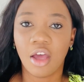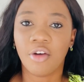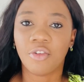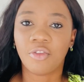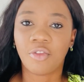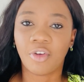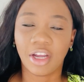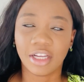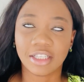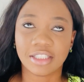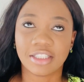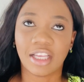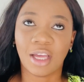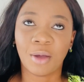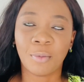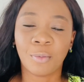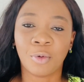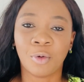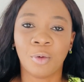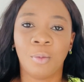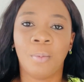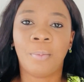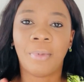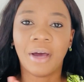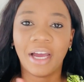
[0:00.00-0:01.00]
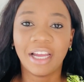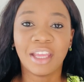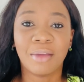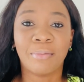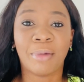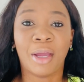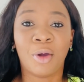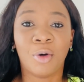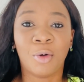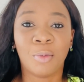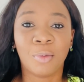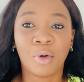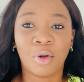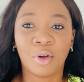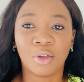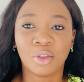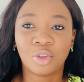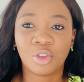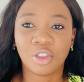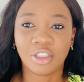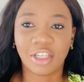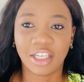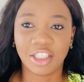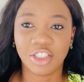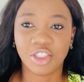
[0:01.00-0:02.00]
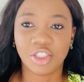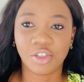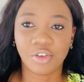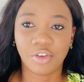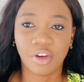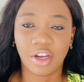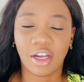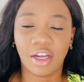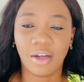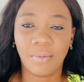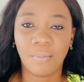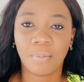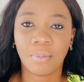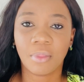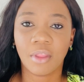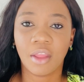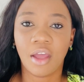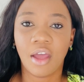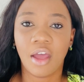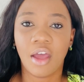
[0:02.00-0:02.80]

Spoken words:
For example, back in my home country, Nigeria,